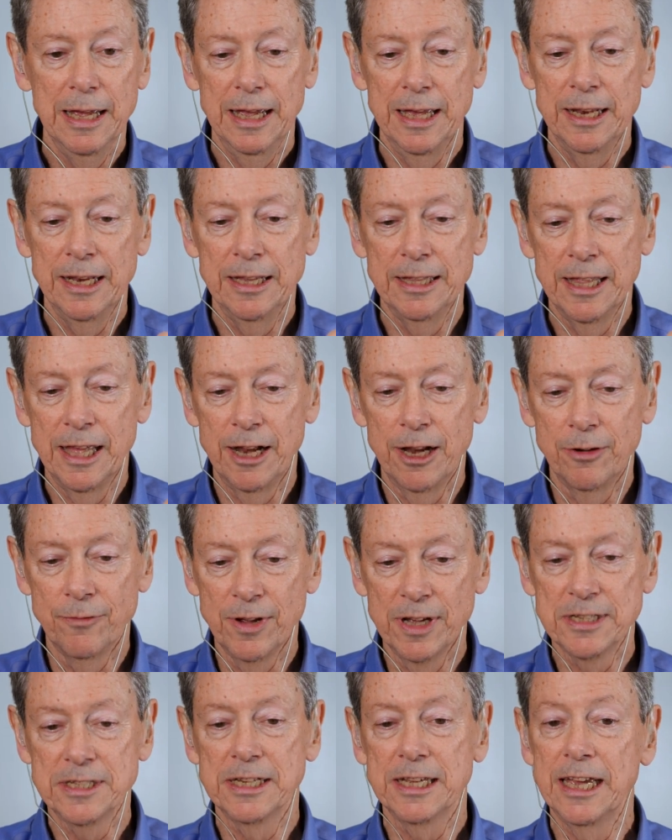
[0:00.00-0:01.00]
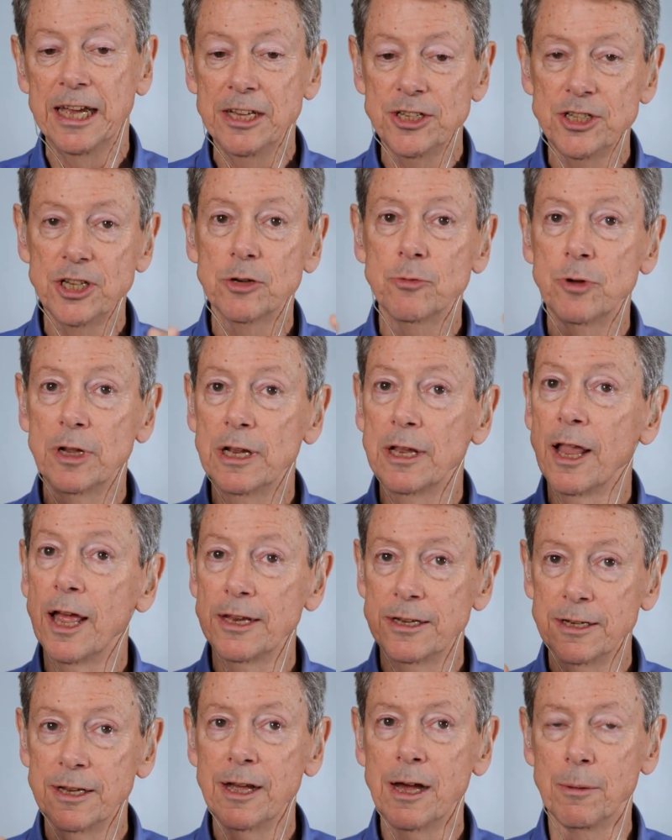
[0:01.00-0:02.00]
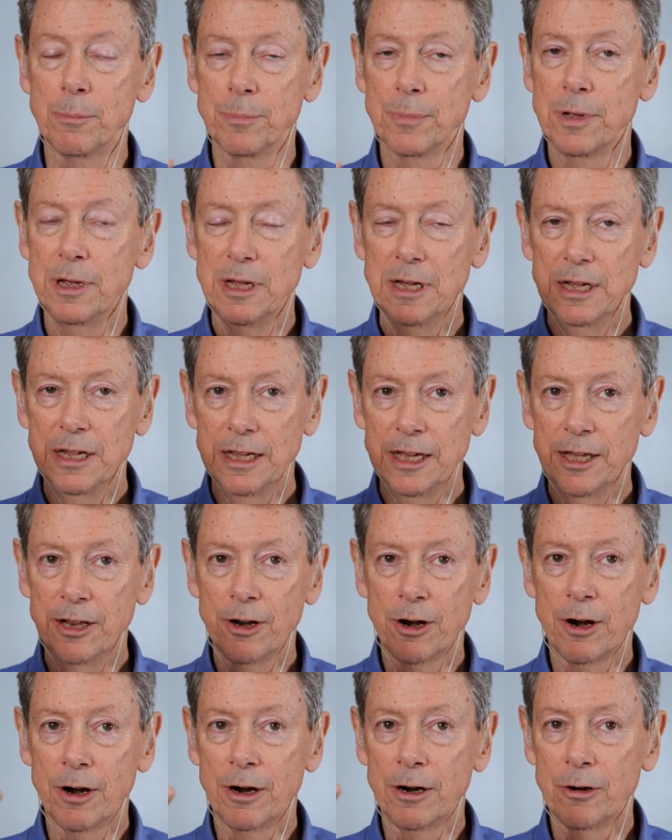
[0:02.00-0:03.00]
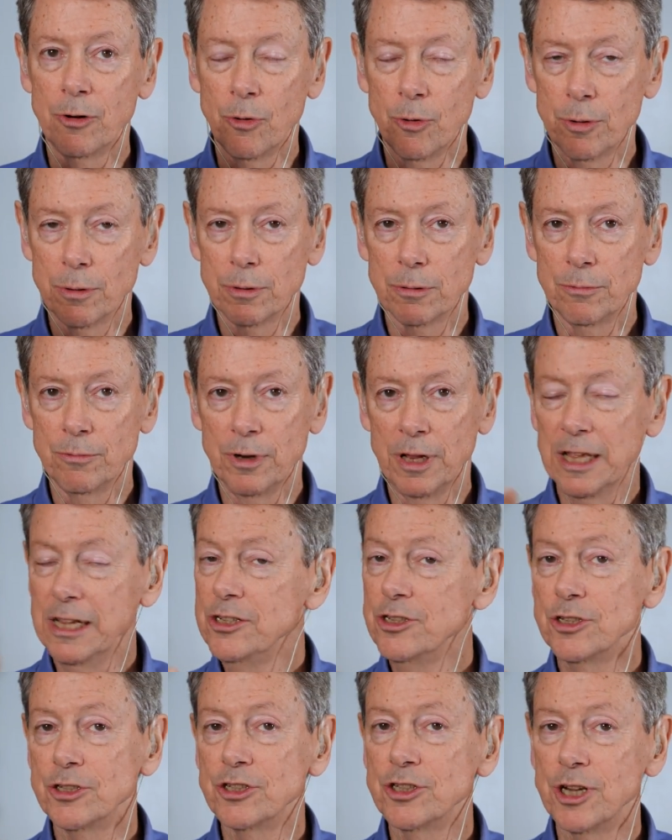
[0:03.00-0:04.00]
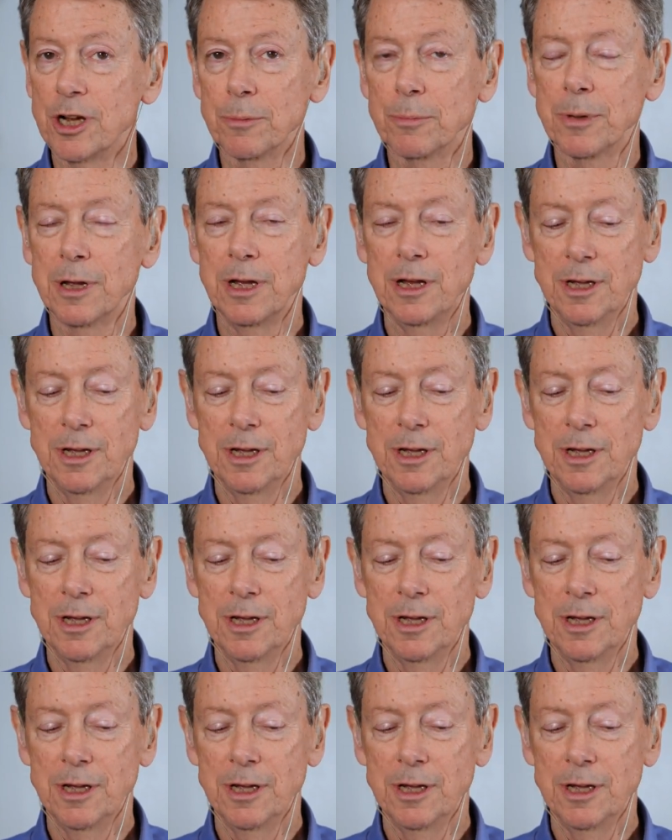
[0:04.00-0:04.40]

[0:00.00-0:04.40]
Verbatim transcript: And in that investigation, we lighten up in our relationship